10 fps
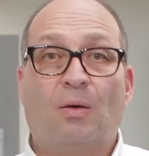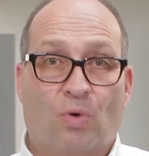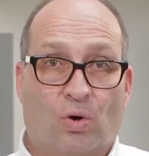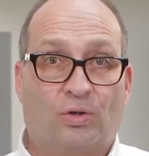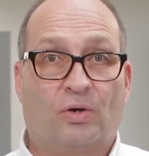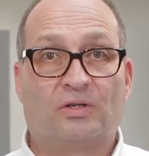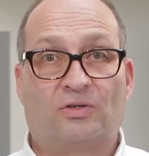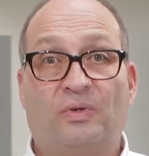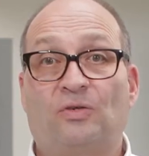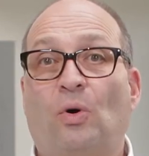
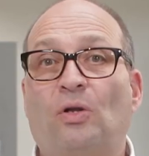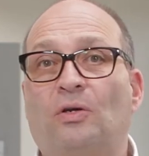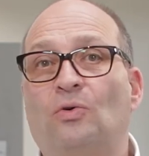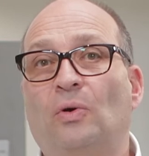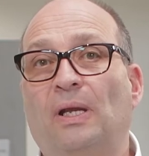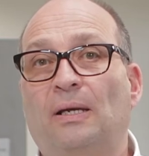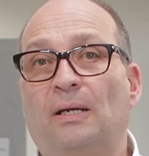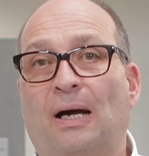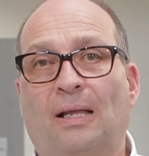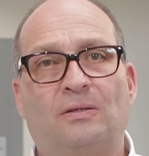Motors with water cooling
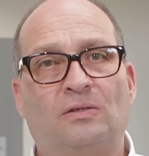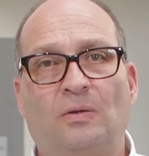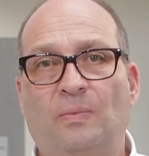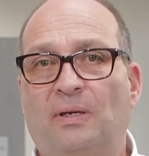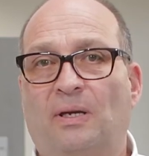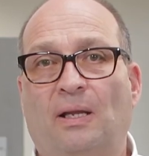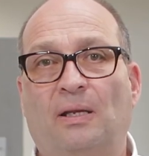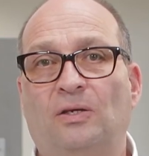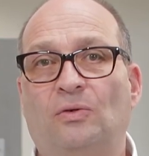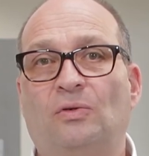are
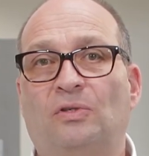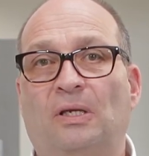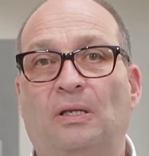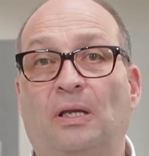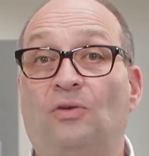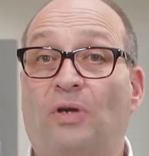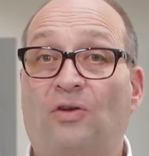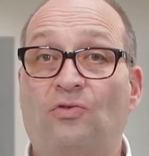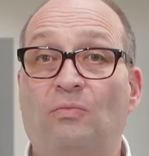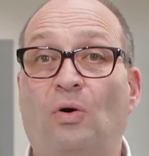typically used in
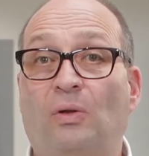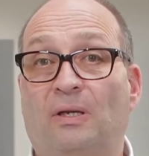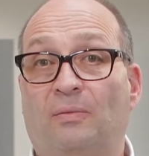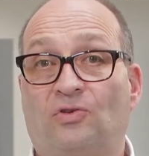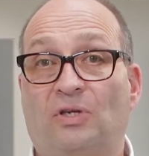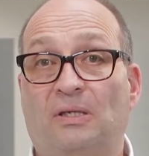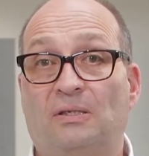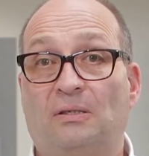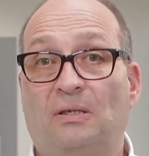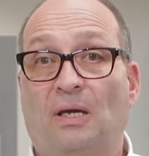injection molding machines.